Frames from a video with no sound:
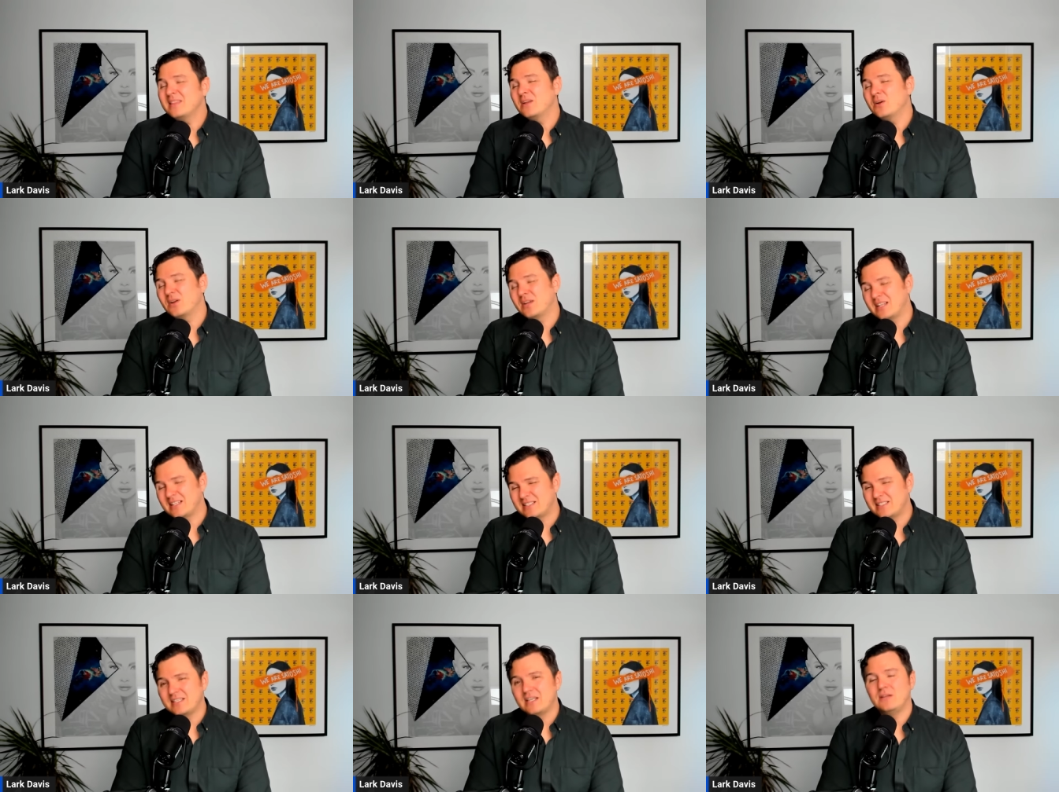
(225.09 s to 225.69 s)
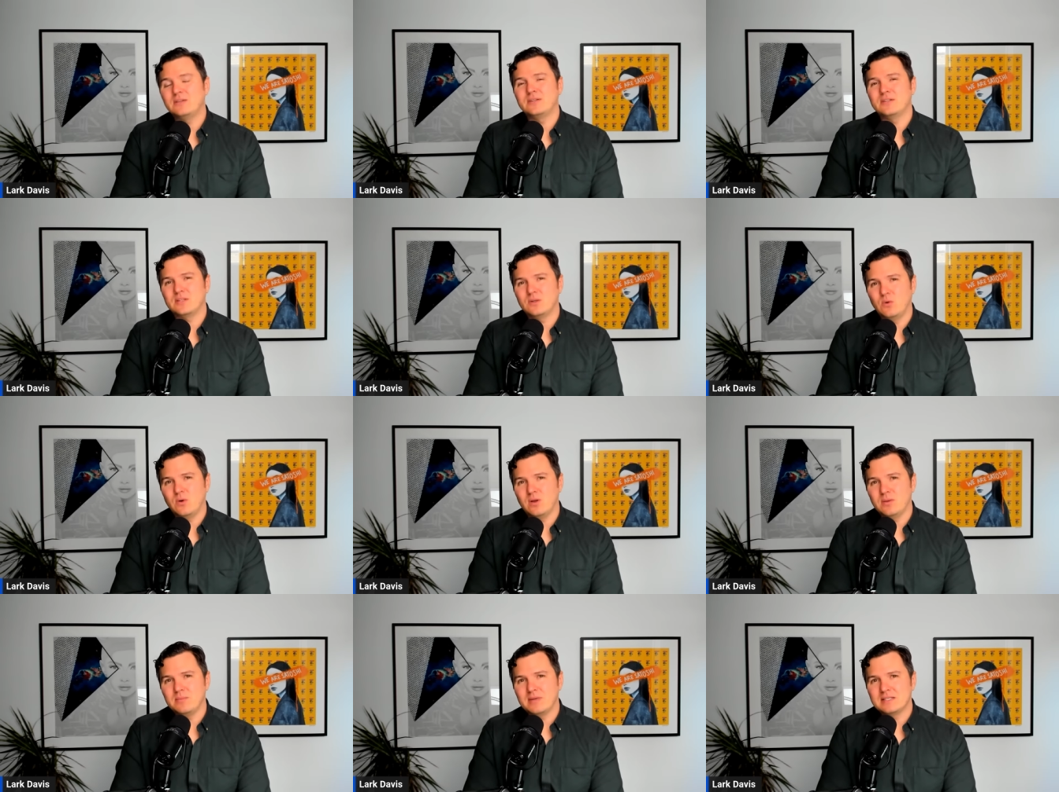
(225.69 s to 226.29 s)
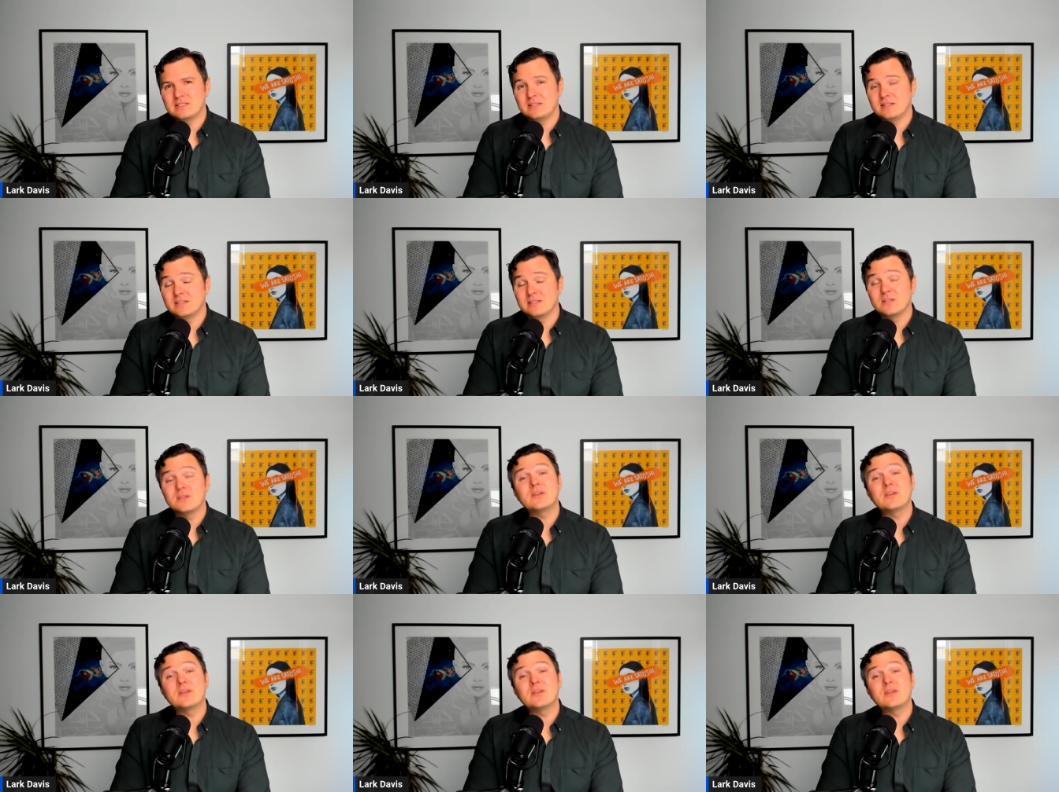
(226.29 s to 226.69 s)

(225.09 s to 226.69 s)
they're going to sell to the Coinbase listing.